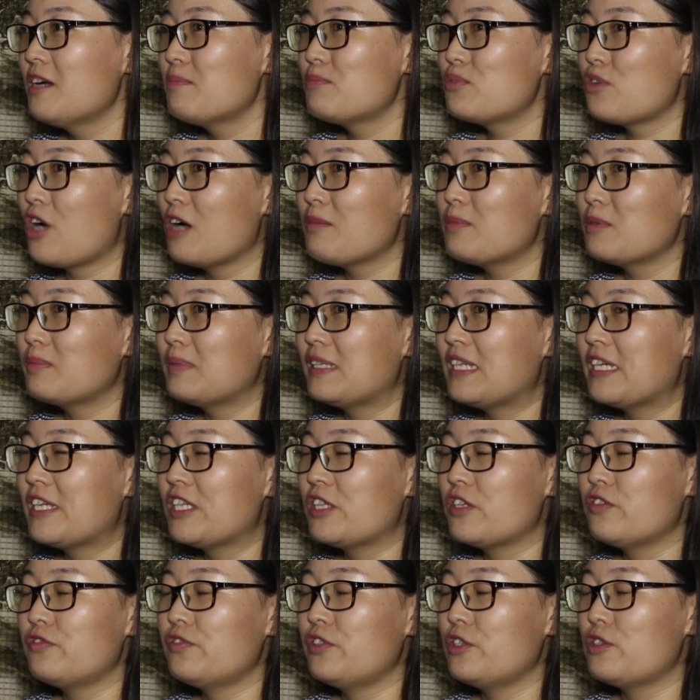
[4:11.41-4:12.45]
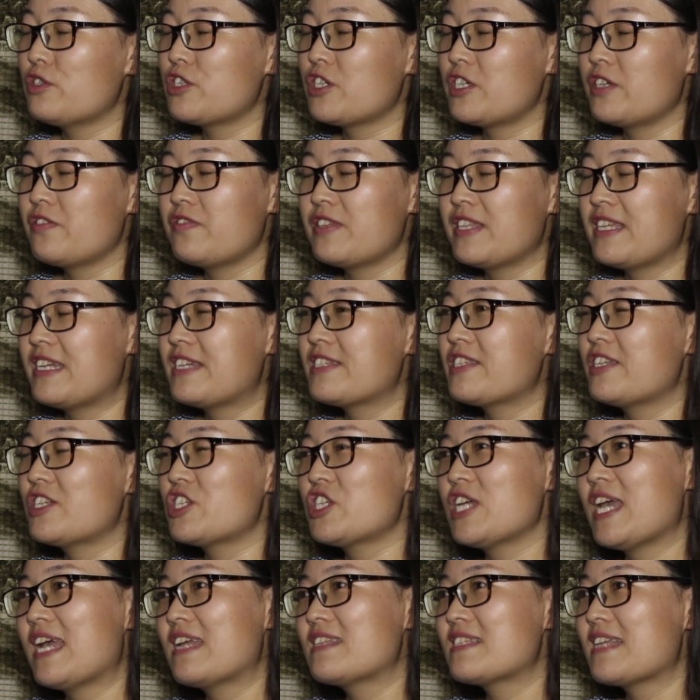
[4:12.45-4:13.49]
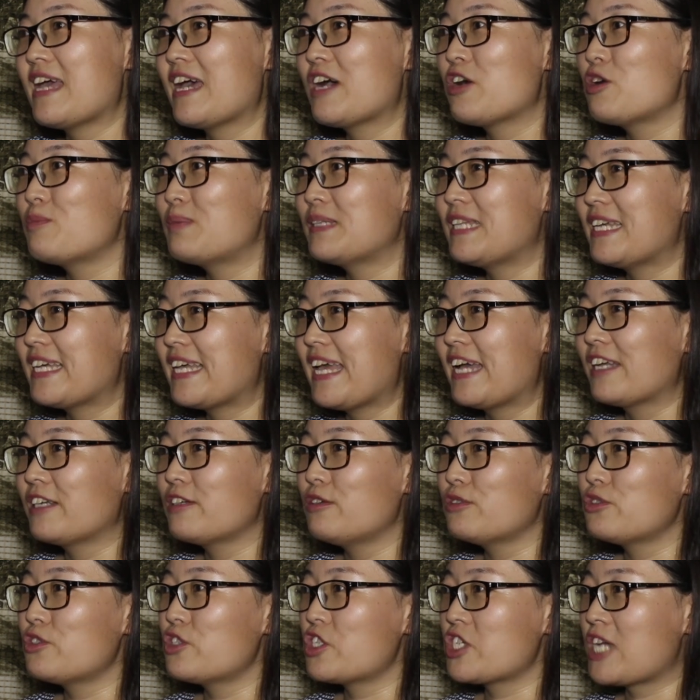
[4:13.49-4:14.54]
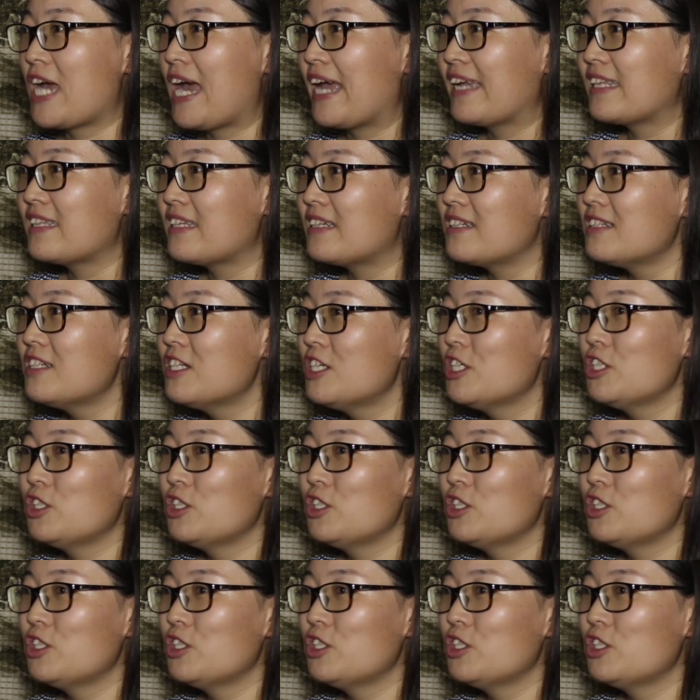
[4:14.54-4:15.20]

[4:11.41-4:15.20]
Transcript: Probably in the future, if there's a chance, I hope they can go to China